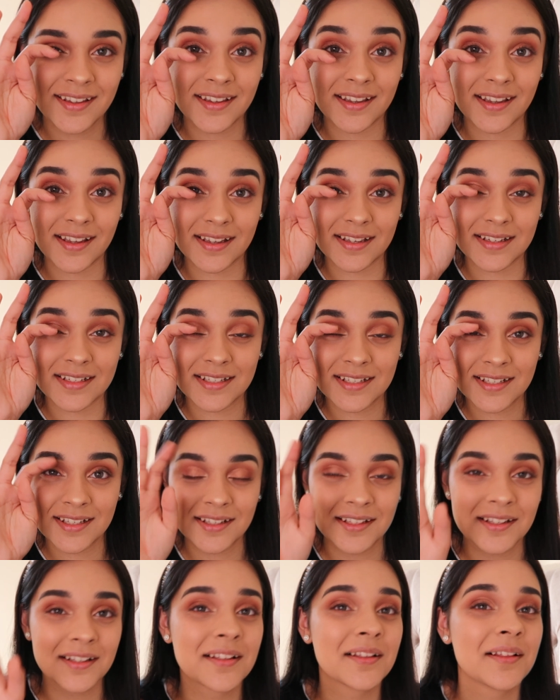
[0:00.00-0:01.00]
And
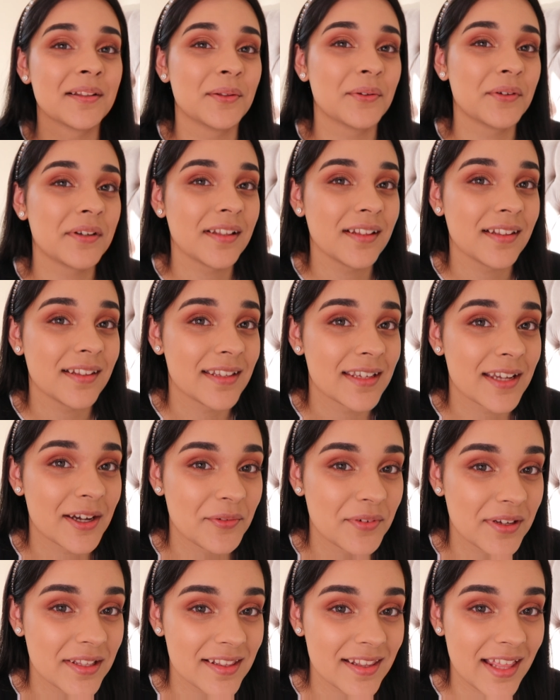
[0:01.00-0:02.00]
luckily I
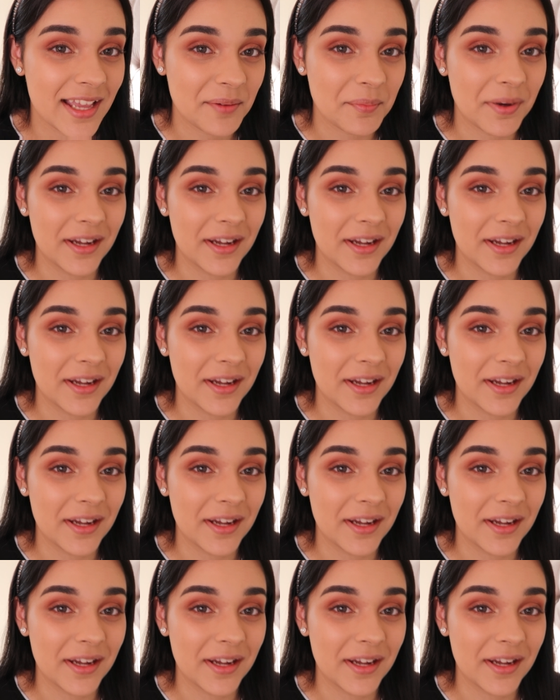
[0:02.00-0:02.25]
really like